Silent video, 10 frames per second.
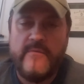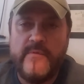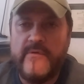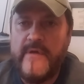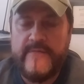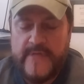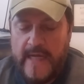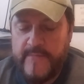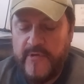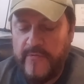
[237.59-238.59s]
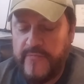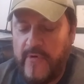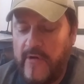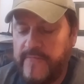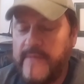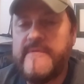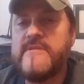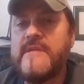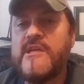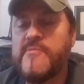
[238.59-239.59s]
We don't have time to go through all 50
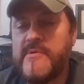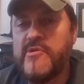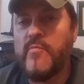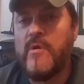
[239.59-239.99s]
states, but you're